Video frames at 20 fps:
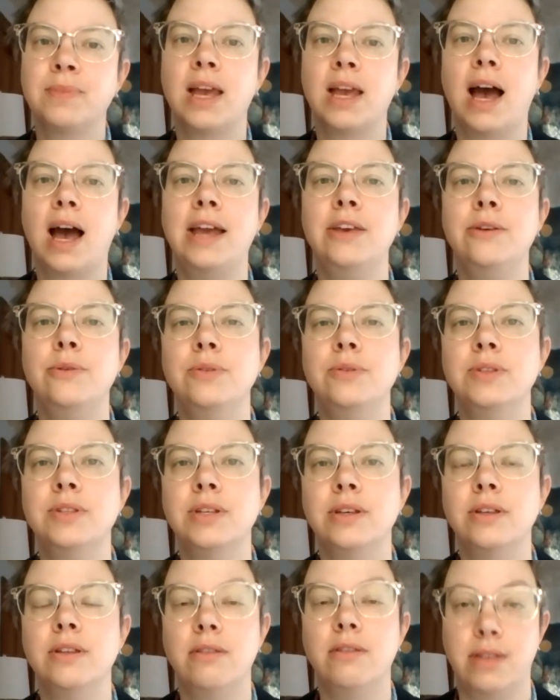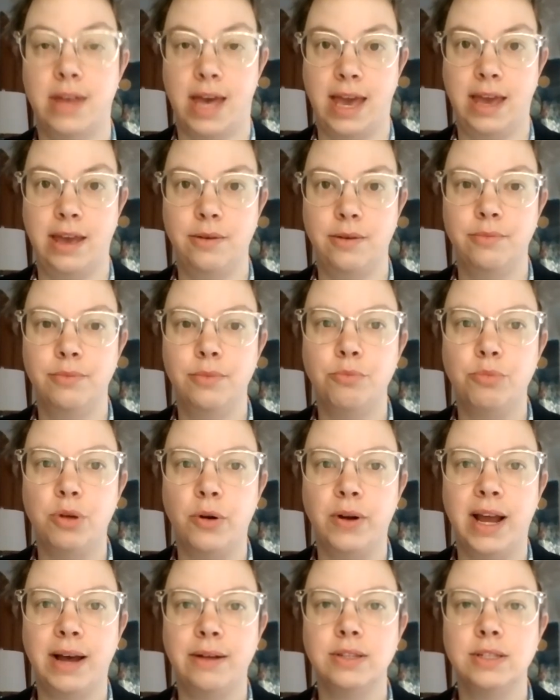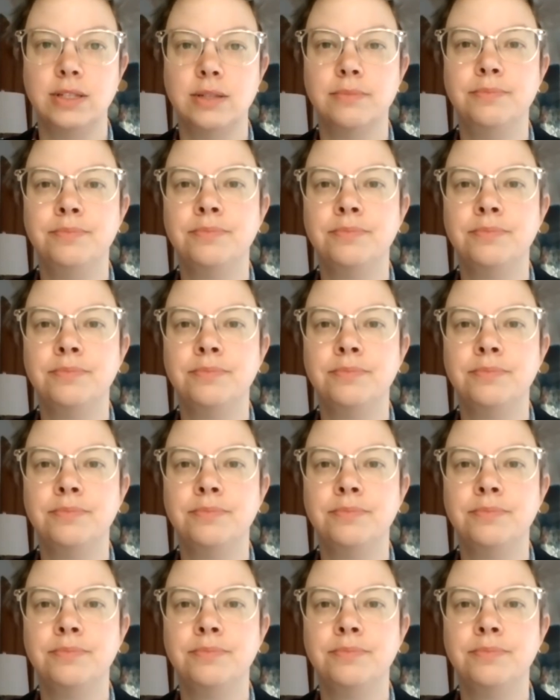I use they pronouns.